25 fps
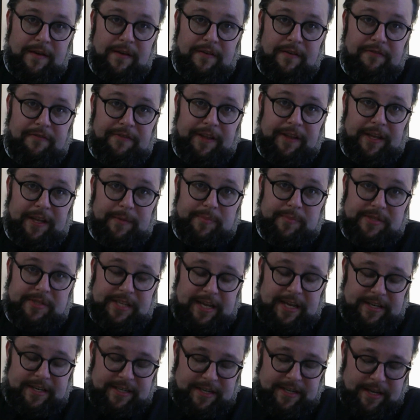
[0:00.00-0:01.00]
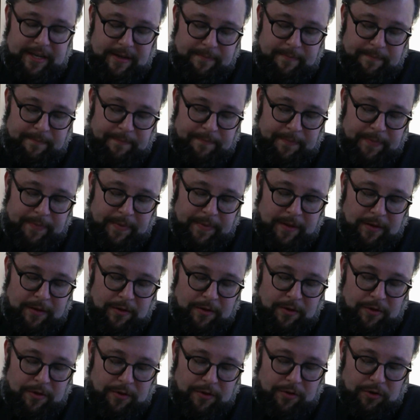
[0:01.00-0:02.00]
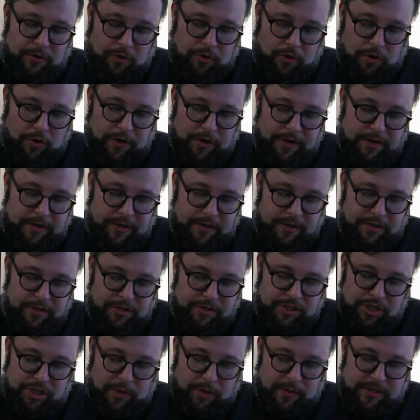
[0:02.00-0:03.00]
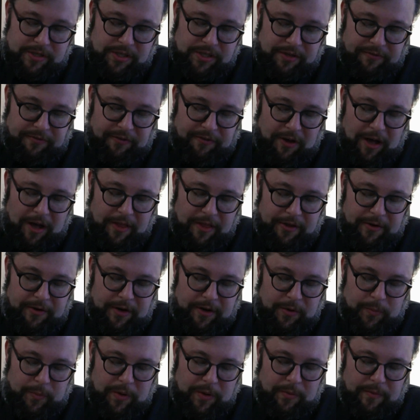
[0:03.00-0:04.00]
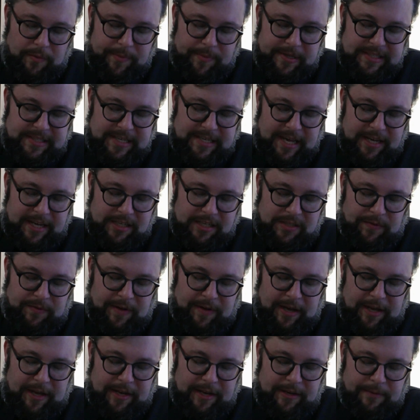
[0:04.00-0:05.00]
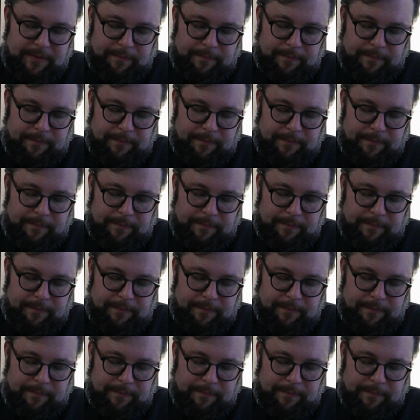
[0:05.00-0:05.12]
Philip said to him, Lord, show us the Father, and we will be satisfied.